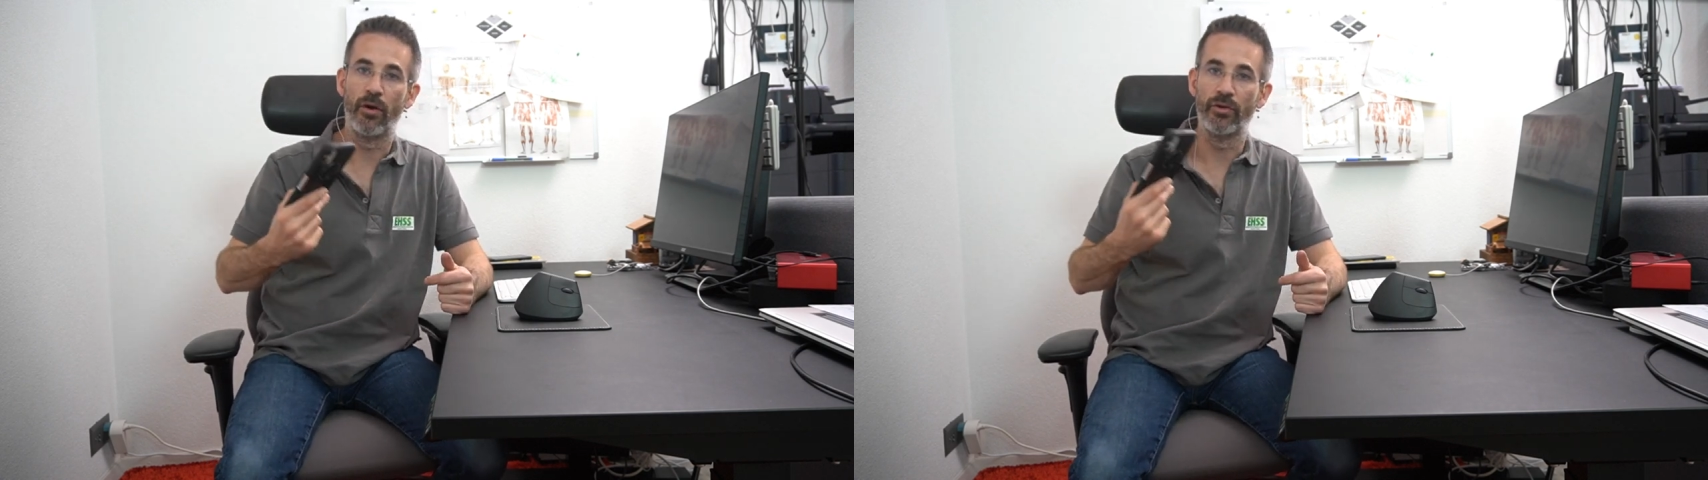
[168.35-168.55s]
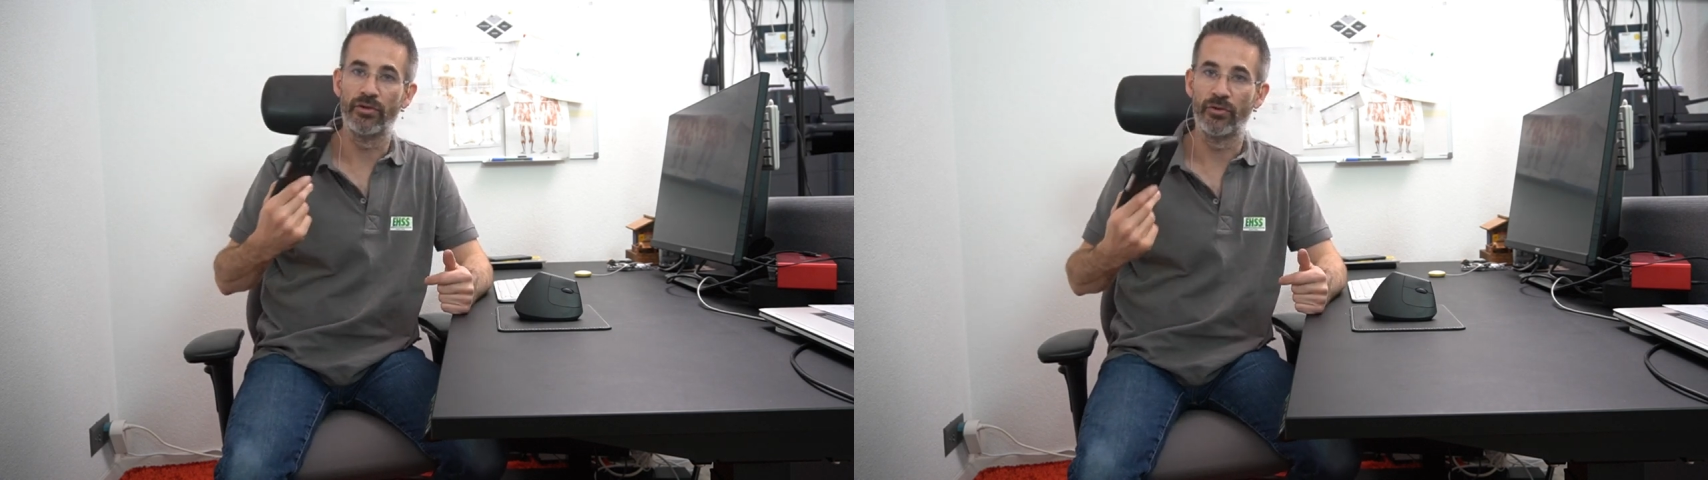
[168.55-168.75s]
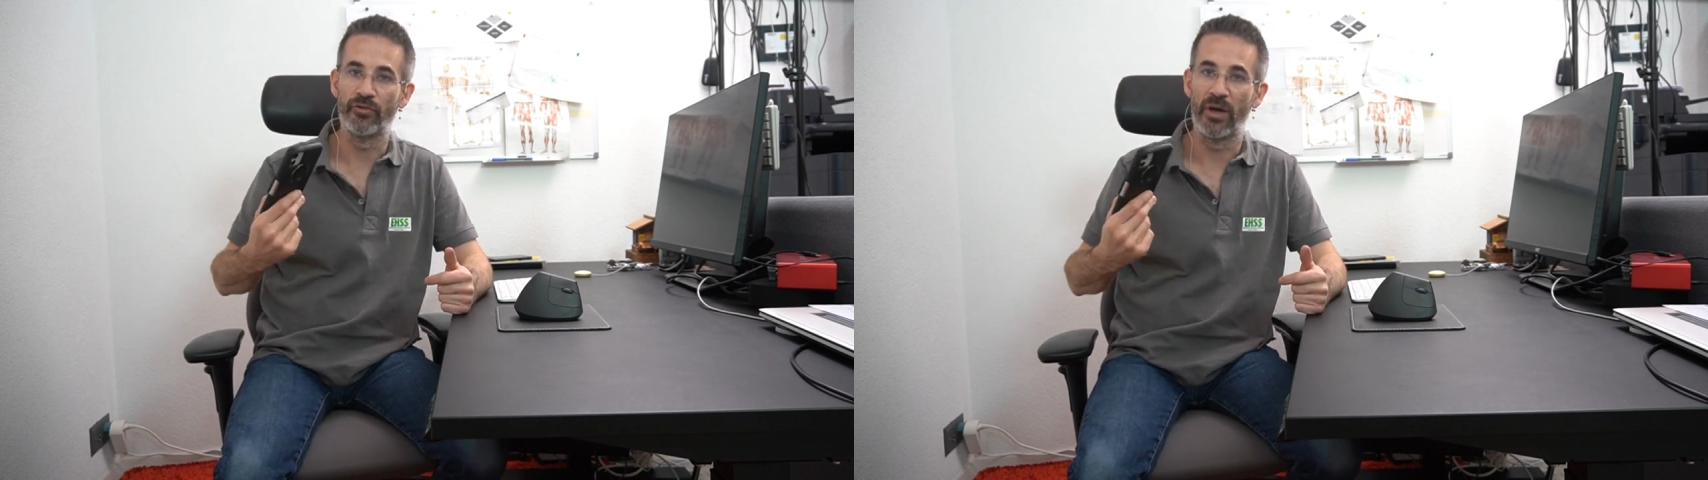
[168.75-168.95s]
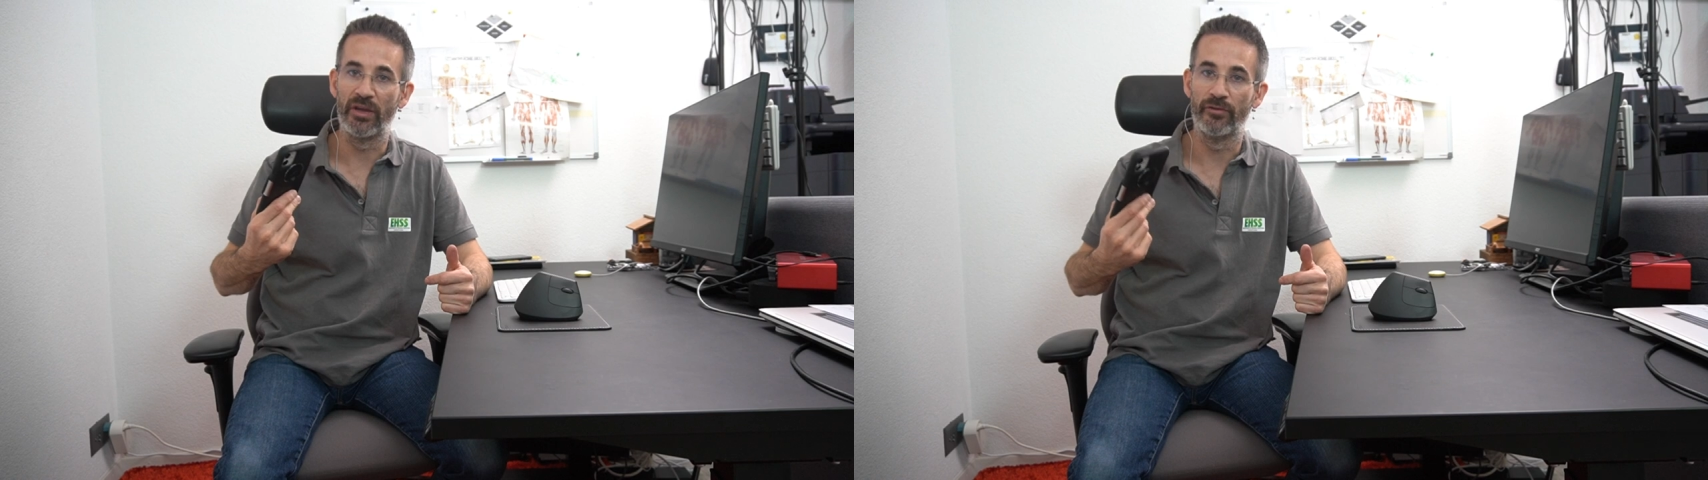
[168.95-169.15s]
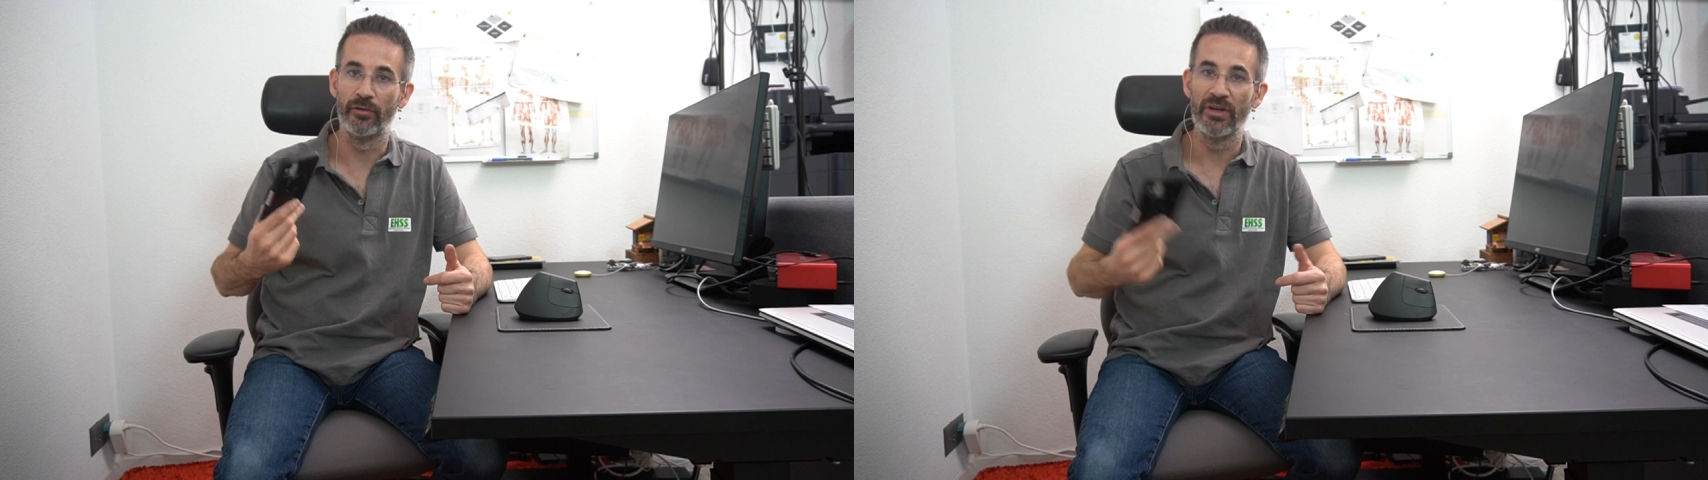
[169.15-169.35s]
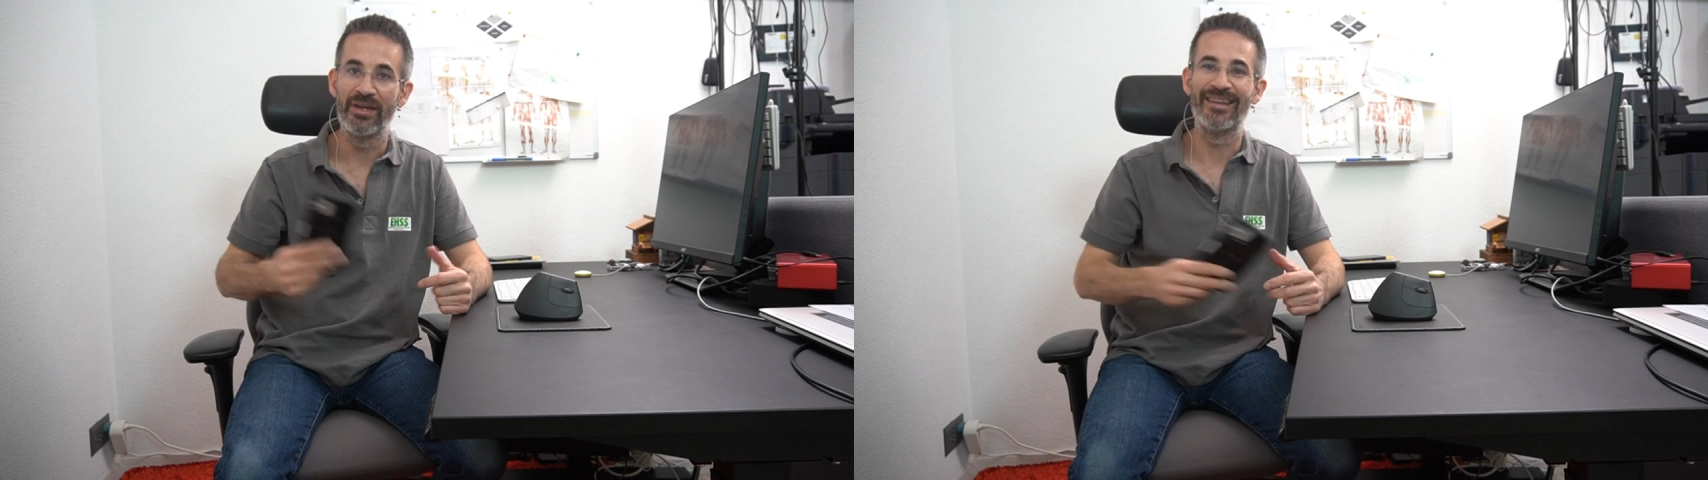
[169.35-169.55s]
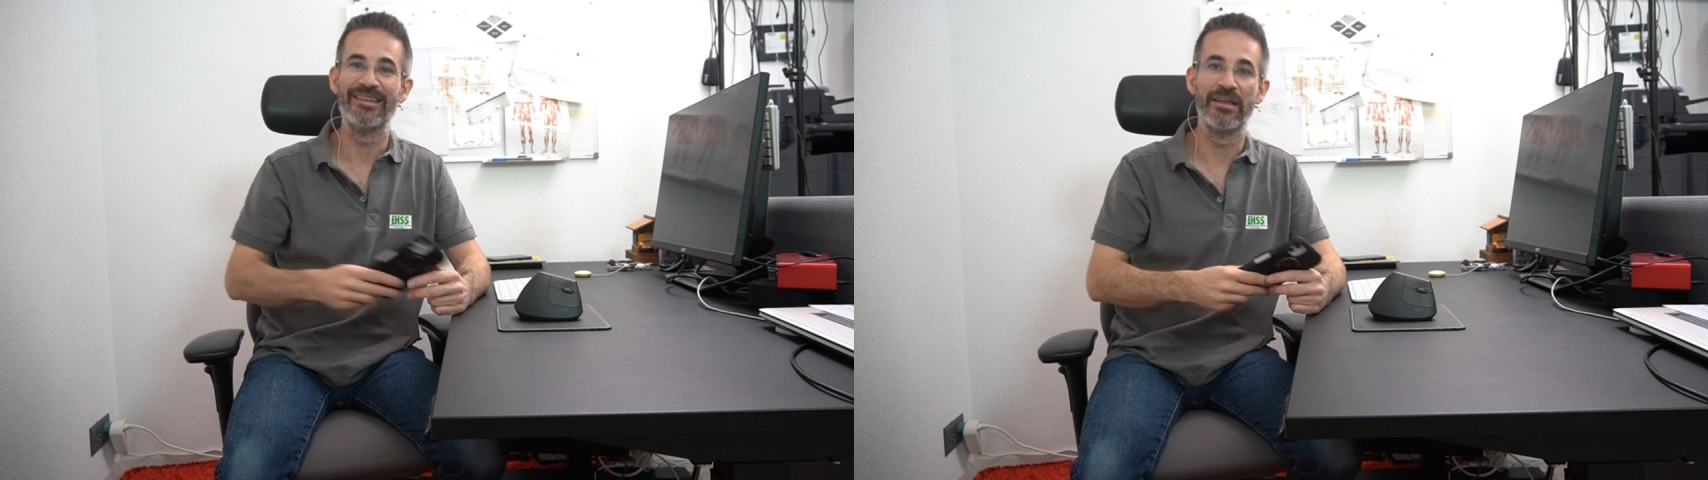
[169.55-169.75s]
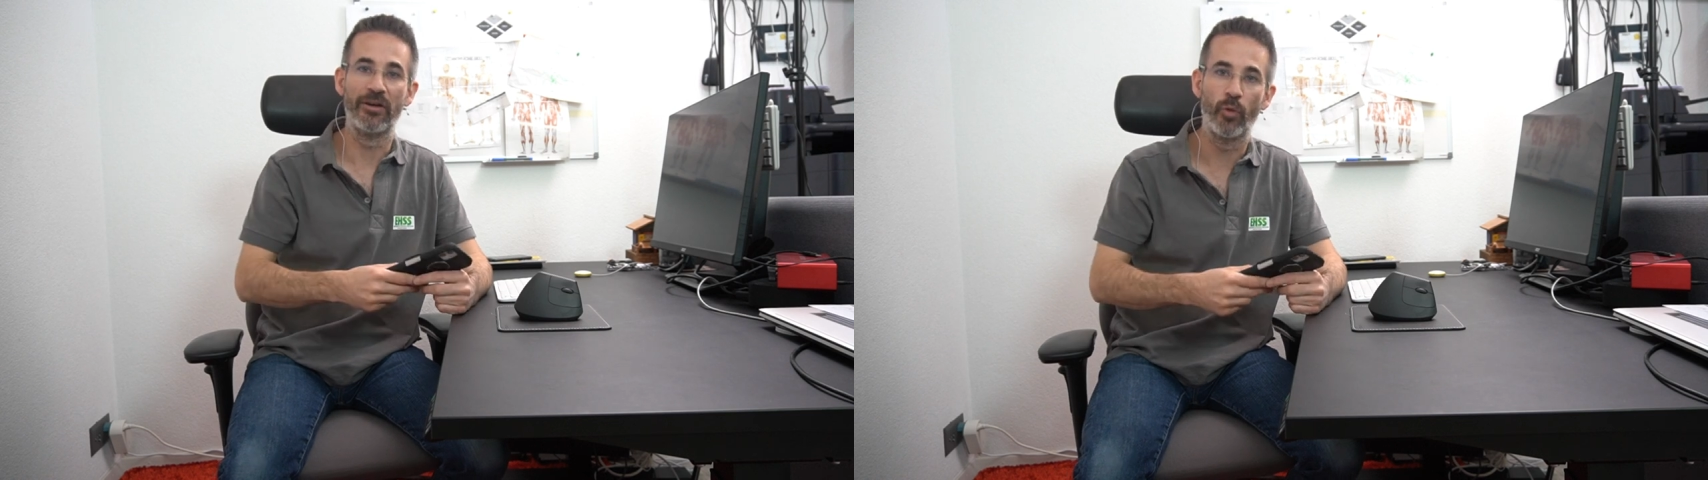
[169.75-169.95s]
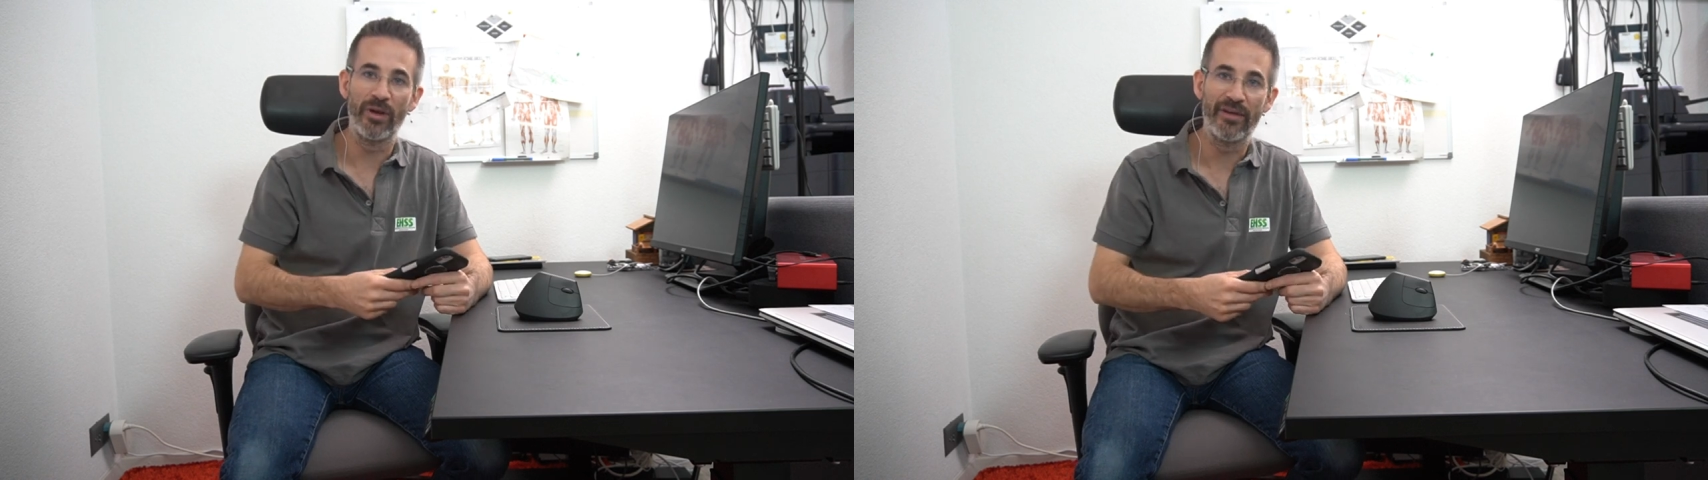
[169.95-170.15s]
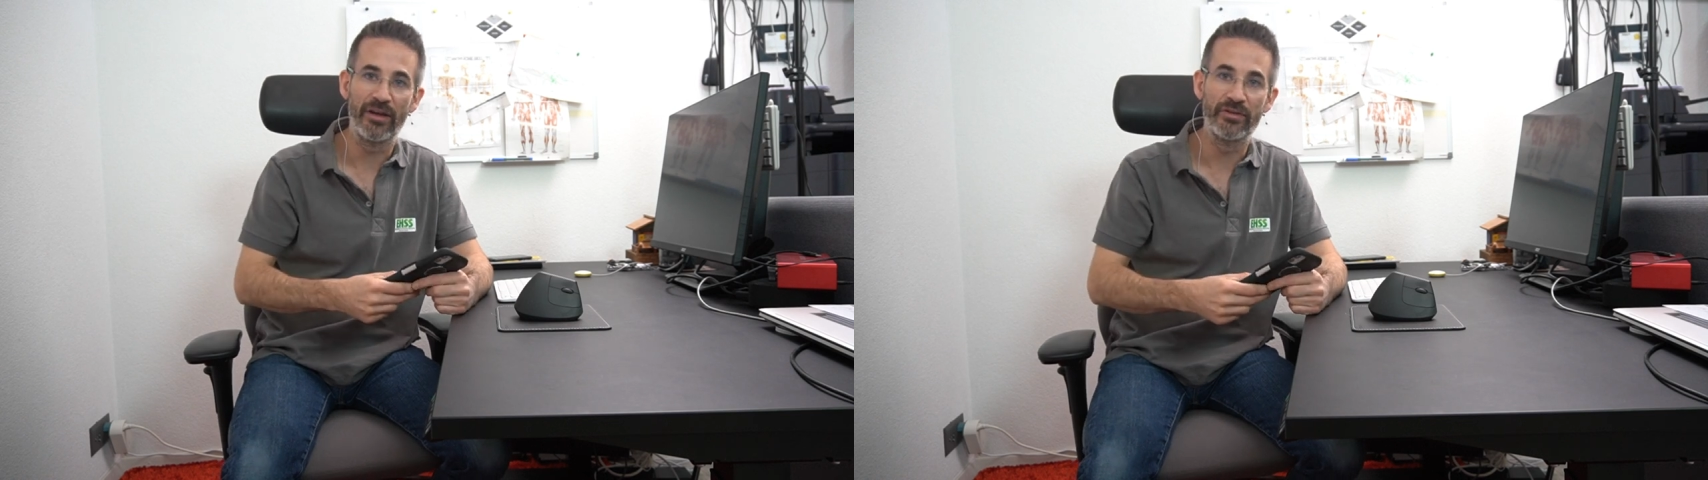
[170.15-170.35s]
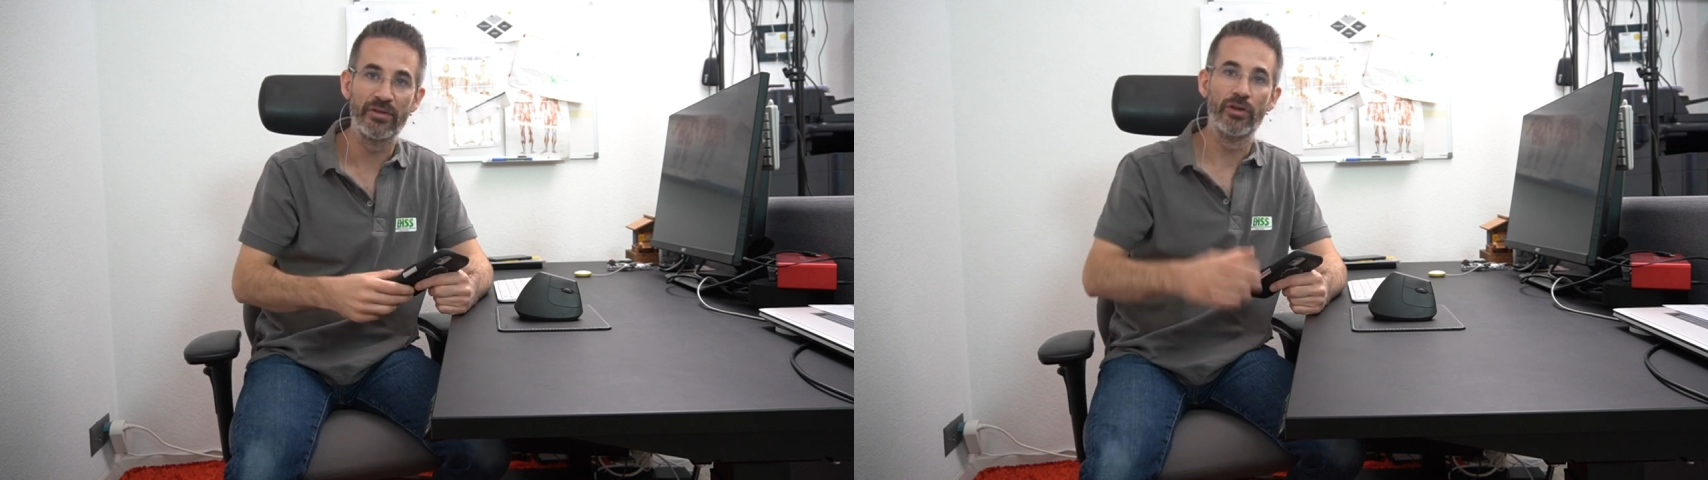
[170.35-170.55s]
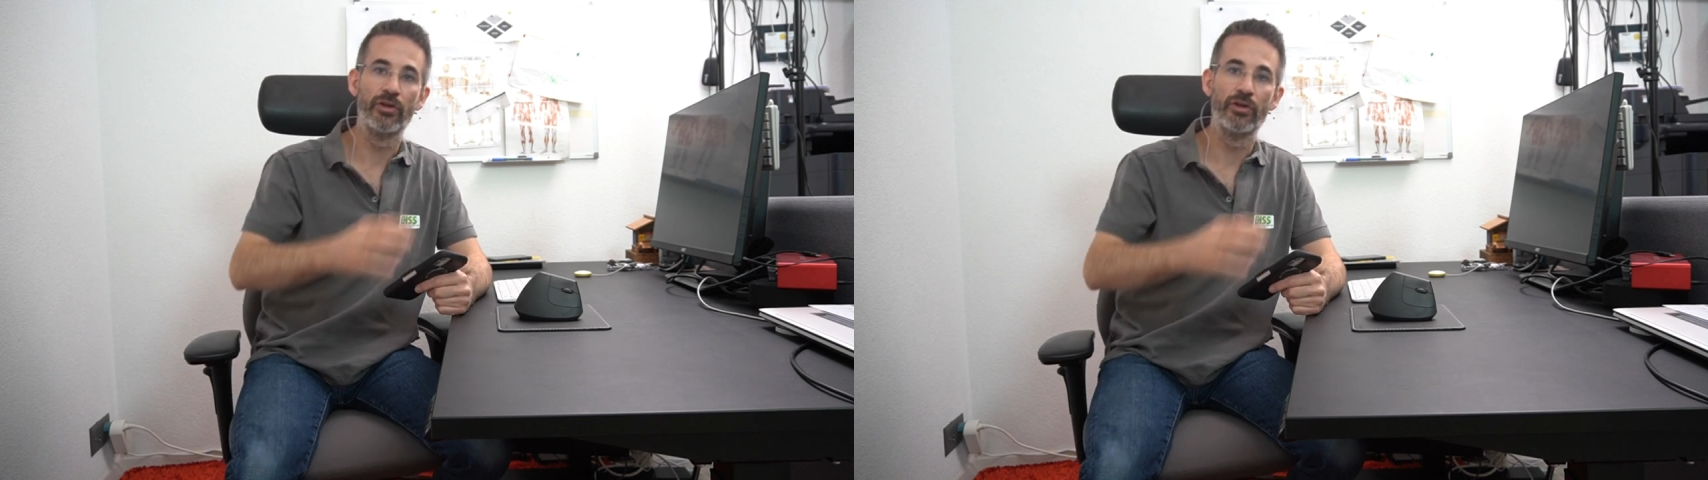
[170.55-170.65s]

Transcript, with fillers: on your smartphone is equivalent